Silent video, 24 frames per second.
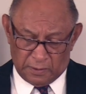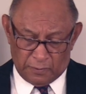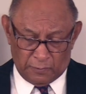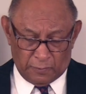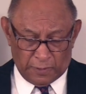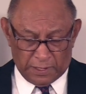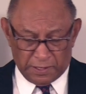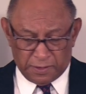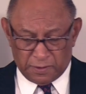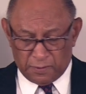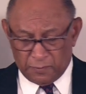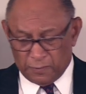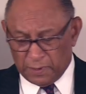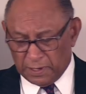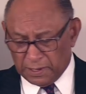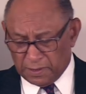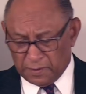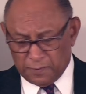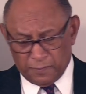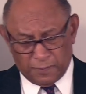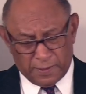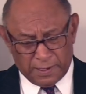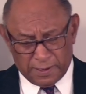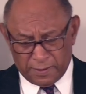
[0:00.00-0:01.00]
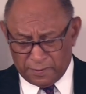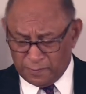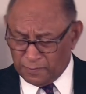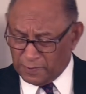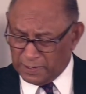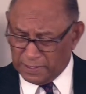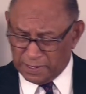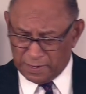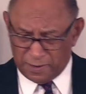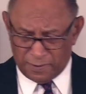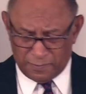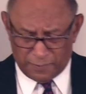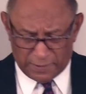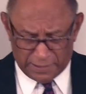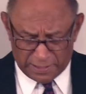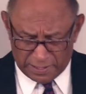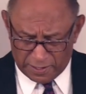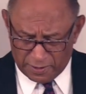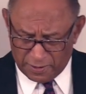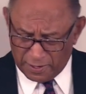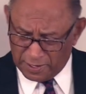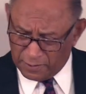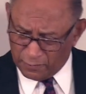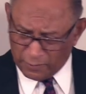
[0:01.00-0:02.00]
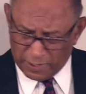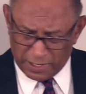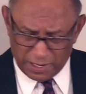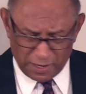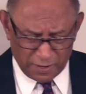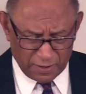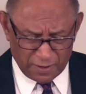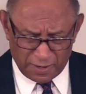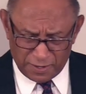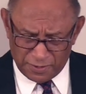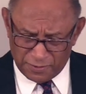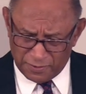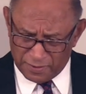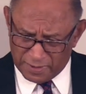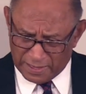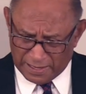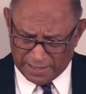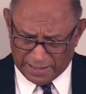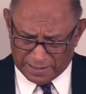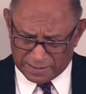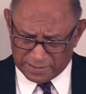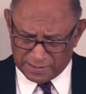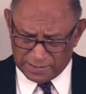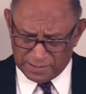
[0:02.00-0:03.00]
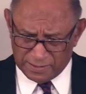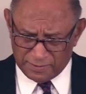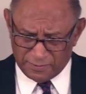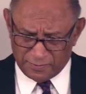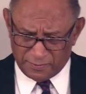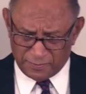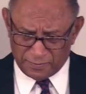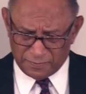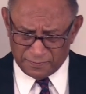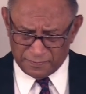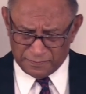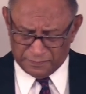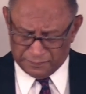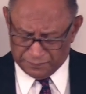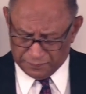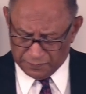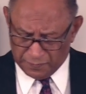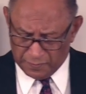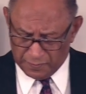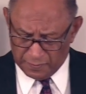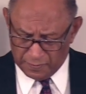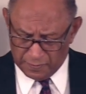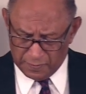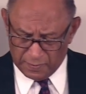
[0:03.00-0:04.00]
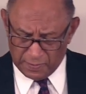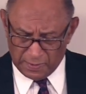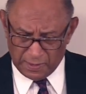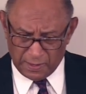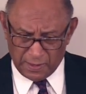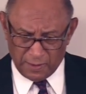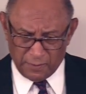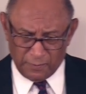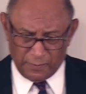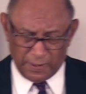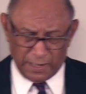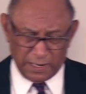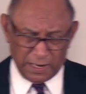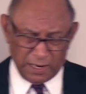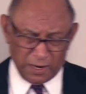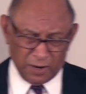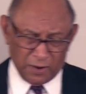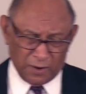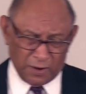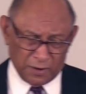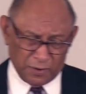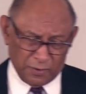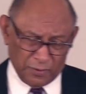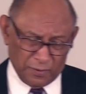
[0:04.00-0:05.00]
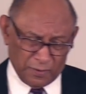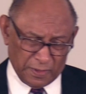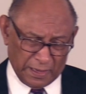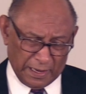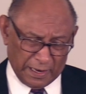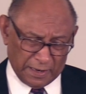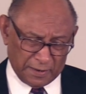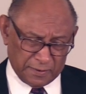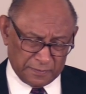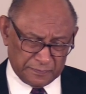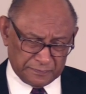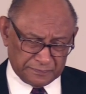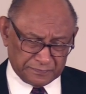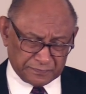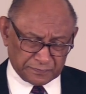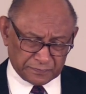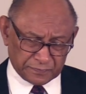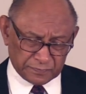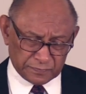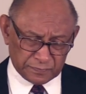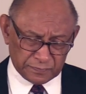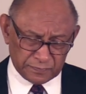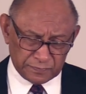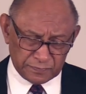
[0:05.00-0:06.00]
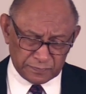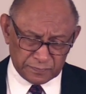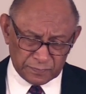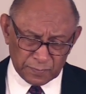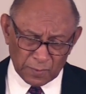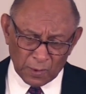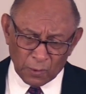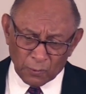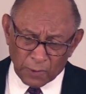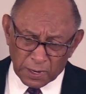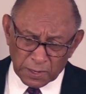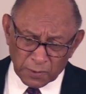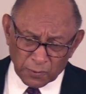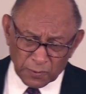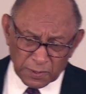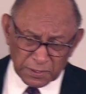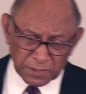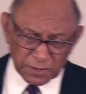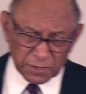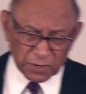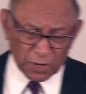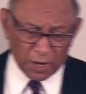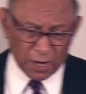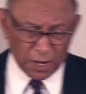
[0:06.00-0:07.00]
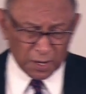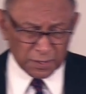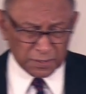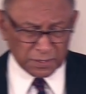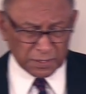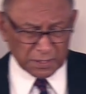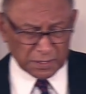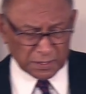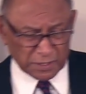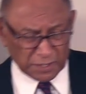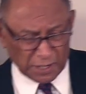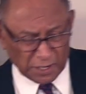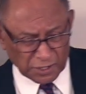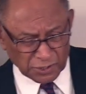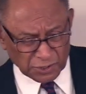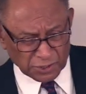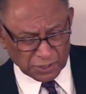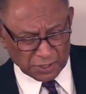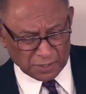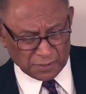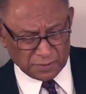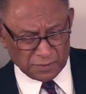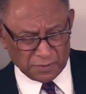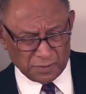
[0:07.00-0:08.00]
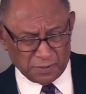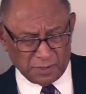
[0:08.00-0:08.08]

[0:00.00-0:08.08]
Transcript: what, what, what, what, what did, why did God do that? Why did God do that? What was God's intention